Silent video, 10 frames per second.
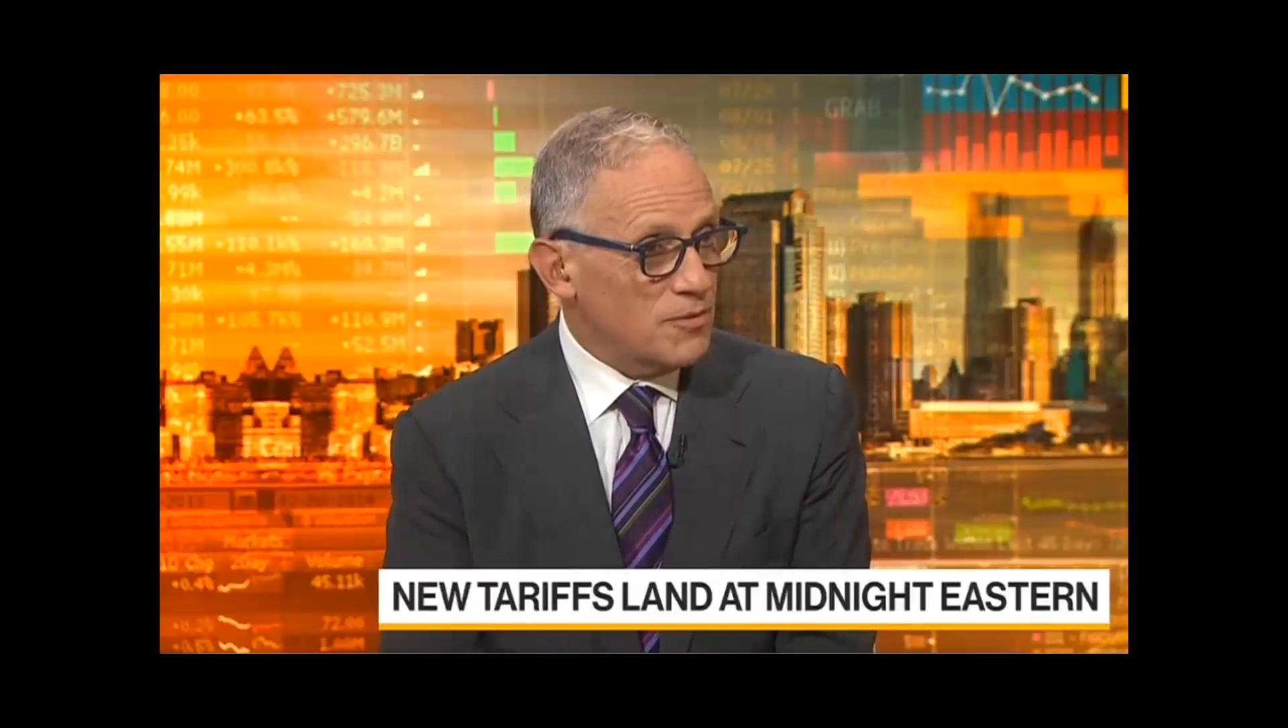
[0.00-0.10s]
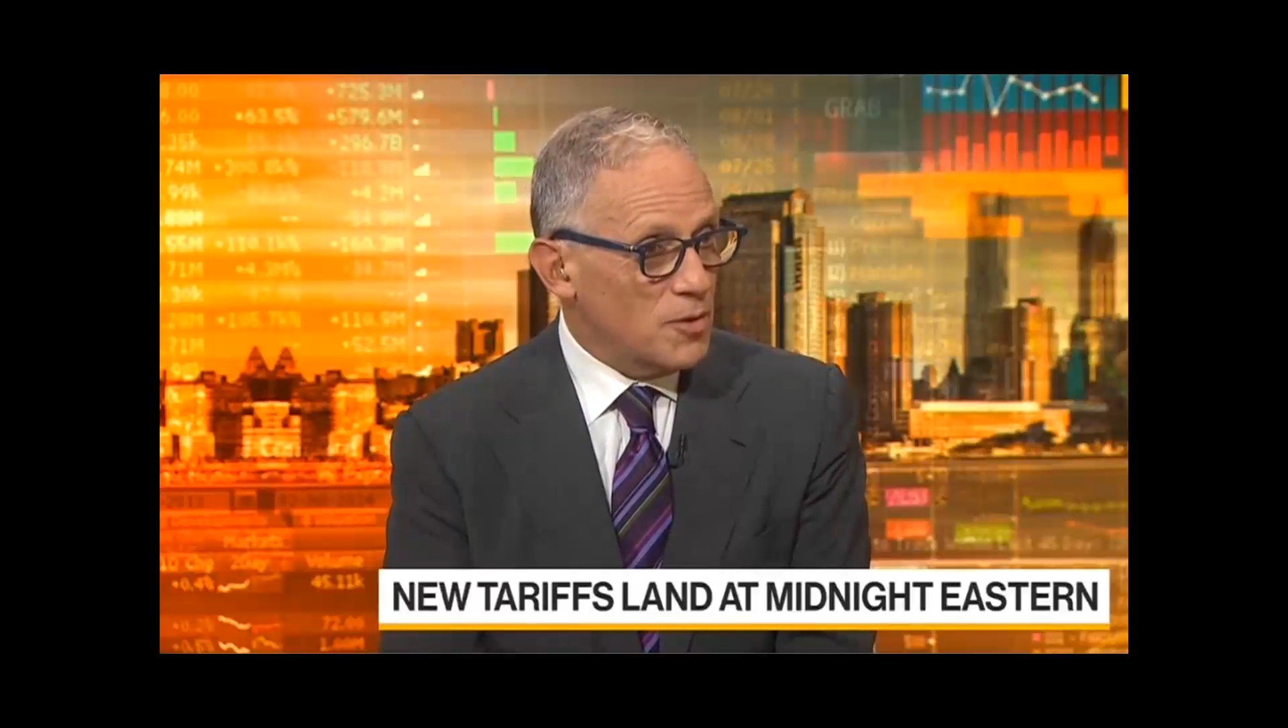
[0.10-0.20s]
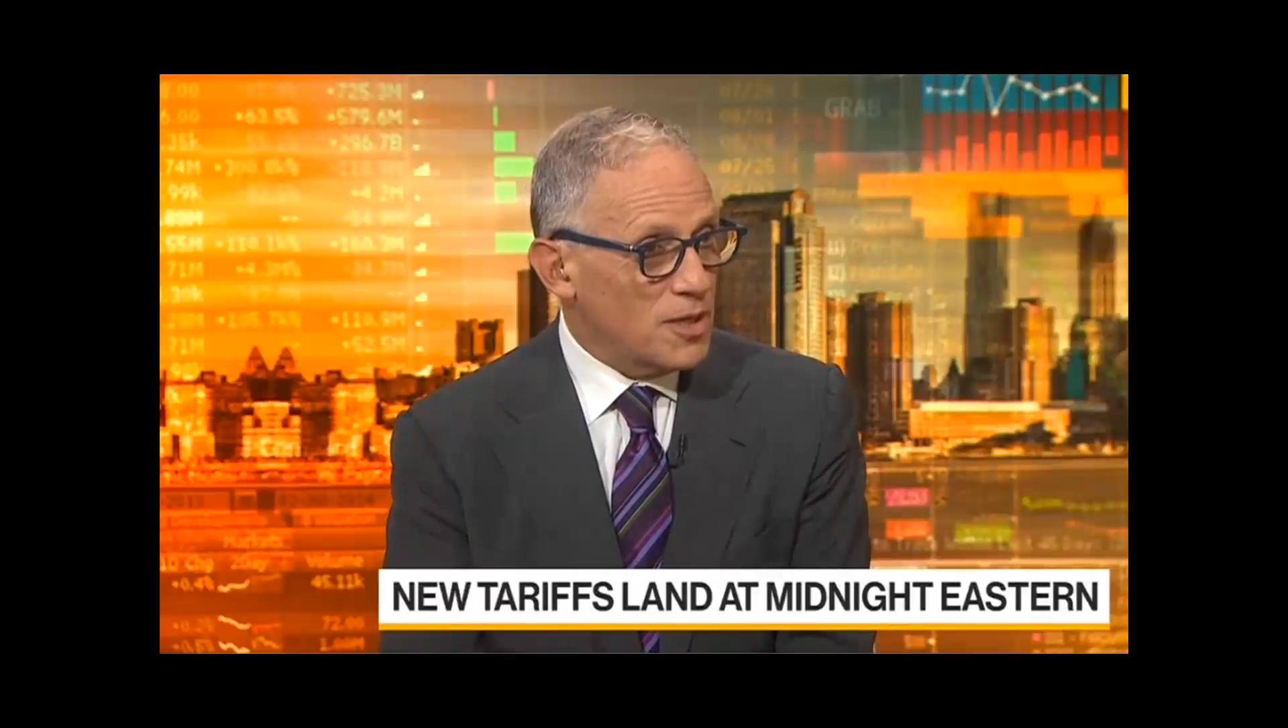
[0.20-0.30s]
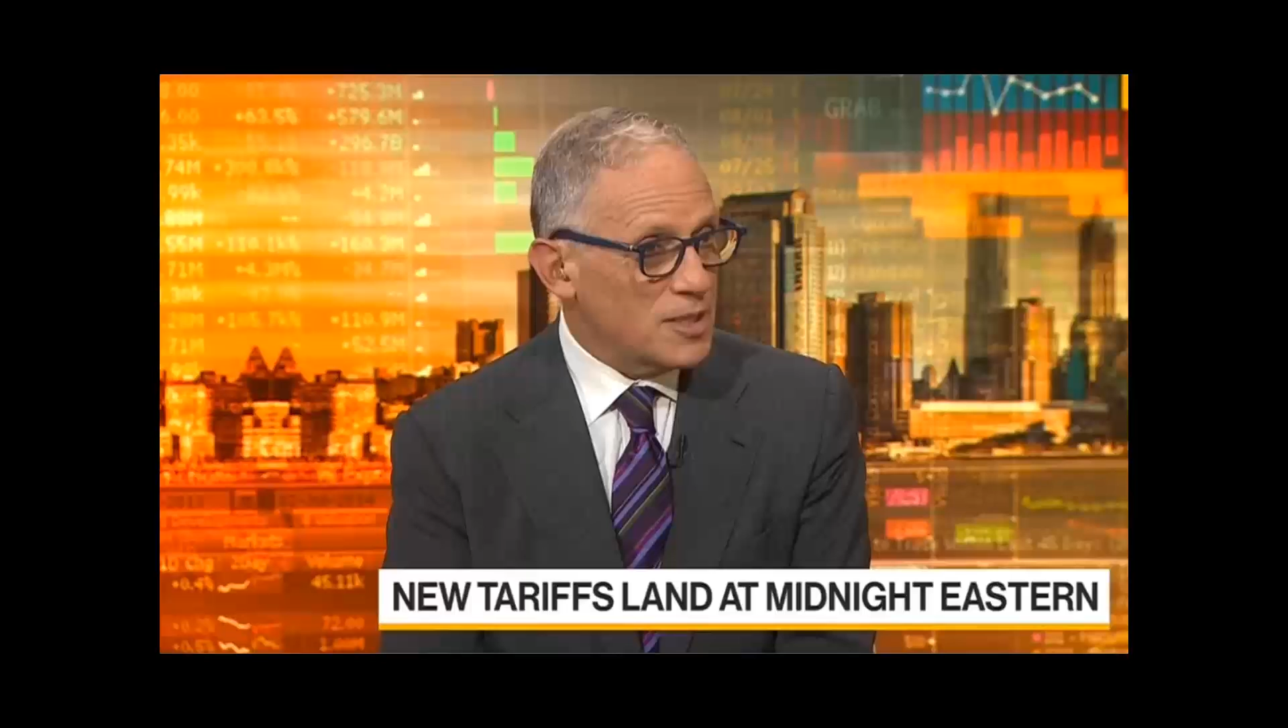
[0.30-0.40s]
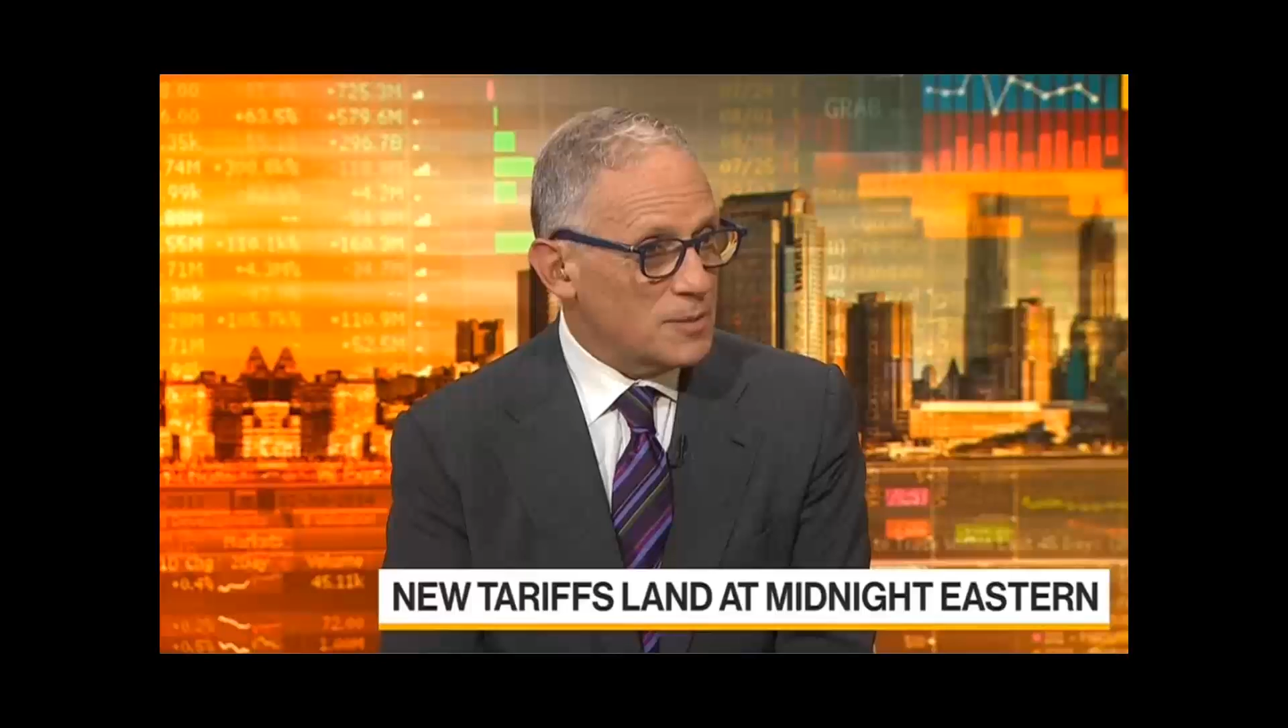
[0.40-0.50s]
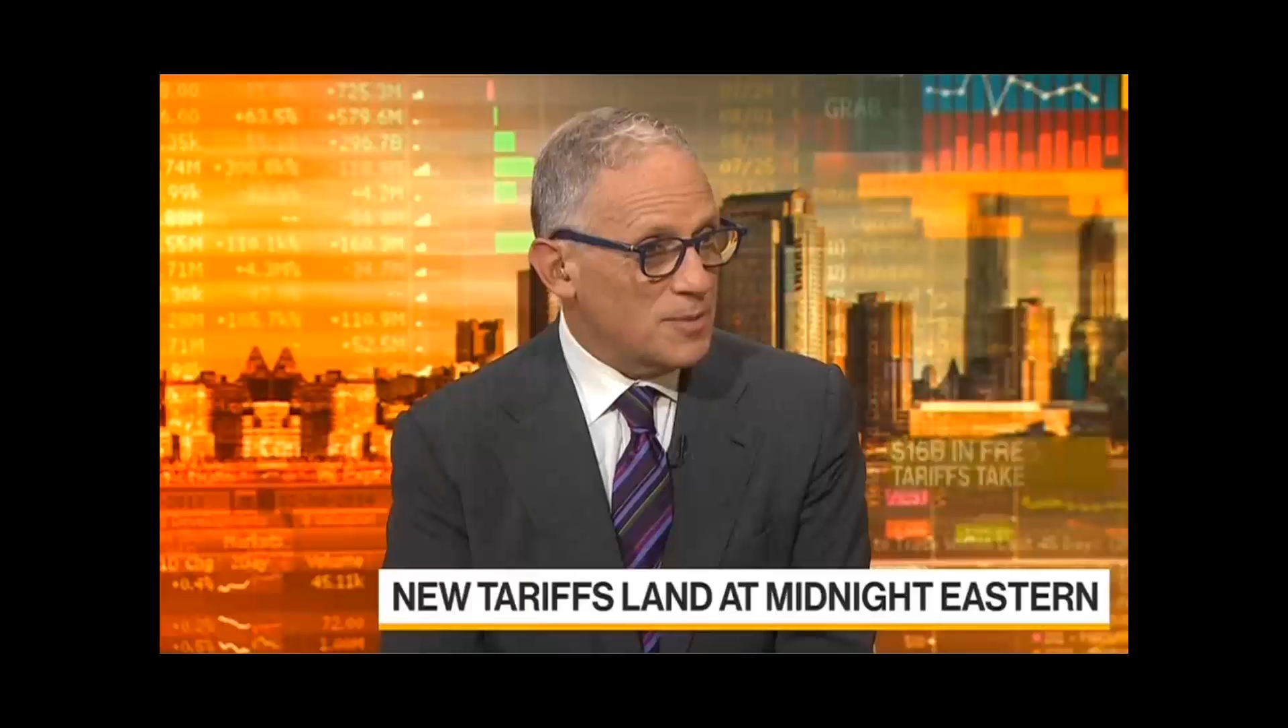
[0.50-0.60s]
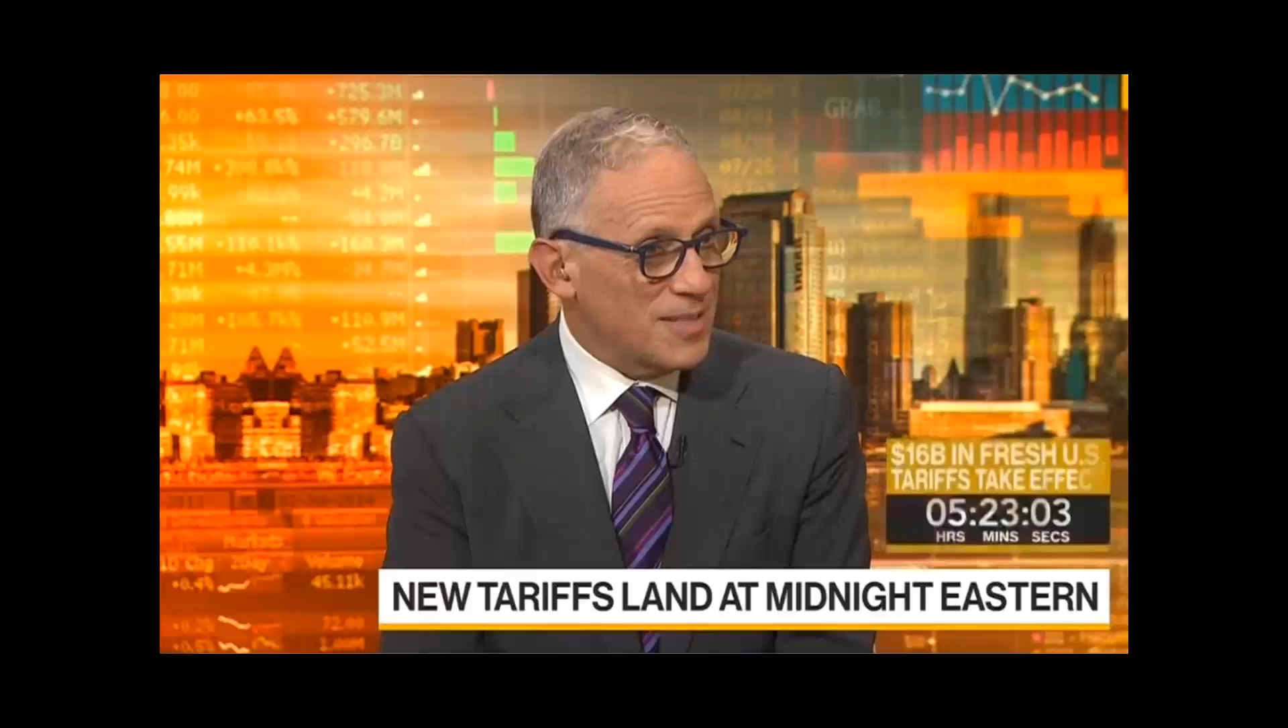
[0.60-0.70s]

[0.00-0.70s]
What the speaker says: of August,